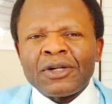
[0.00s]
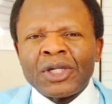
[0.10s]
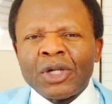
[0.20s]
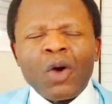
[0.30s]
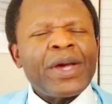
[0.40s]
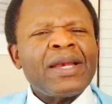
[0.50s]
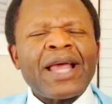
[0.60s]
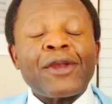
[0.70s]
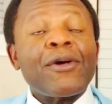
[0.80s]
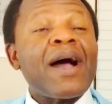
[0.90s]
Knowing
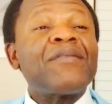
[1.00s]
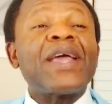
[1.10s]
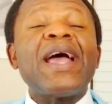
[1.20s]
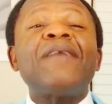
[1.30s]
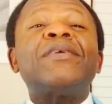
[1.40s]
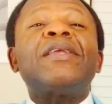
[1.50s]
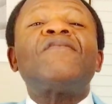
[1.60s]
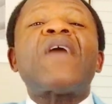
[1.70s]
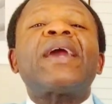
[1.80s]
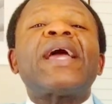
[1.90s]
that you have the Heavenly
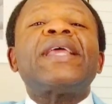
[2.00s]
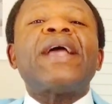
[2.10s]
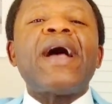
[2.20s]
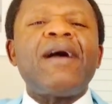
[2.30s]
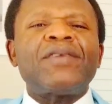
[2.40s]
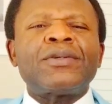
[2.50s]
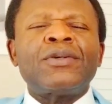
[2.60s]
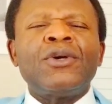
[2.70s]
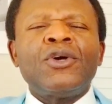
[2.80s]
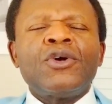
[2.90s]
Father in
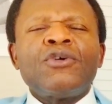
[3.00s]
heaven